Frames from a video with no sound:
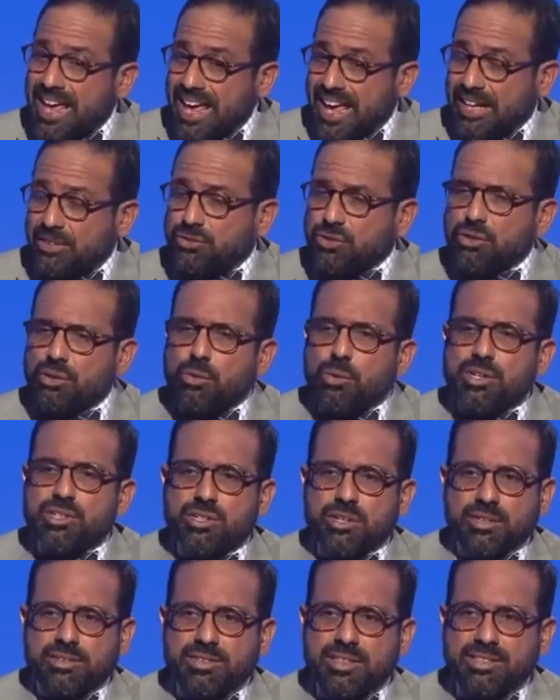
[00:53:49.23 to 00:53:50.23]
And to your
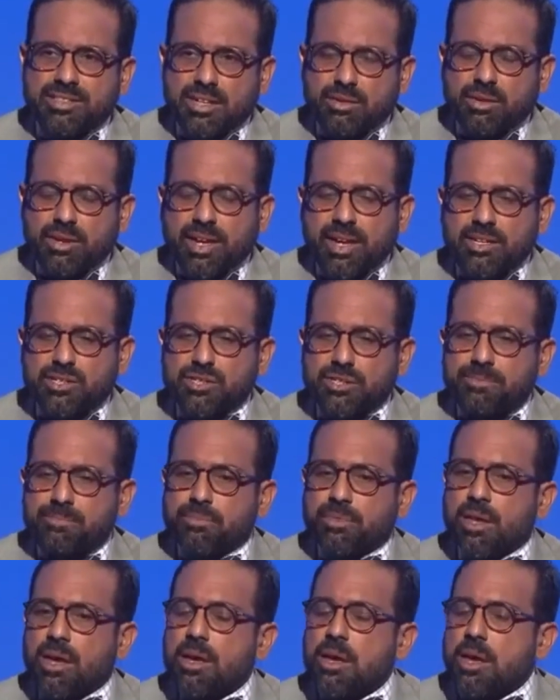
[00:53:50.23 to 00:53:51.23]
question on desegregation,
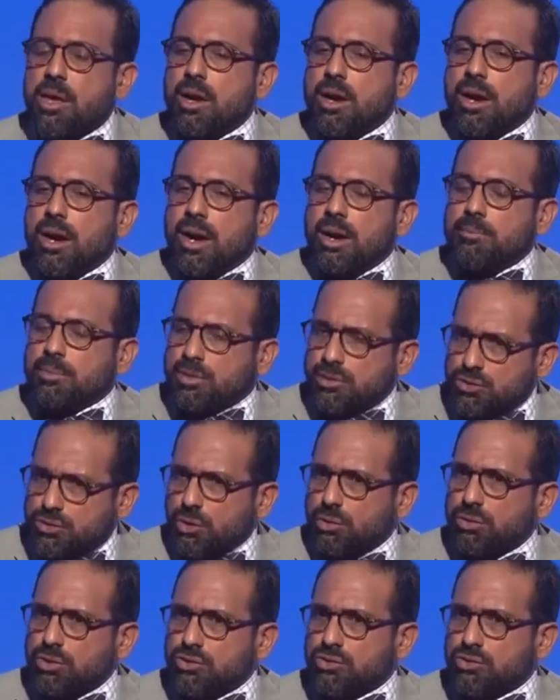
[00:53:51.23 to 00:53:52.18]
Controller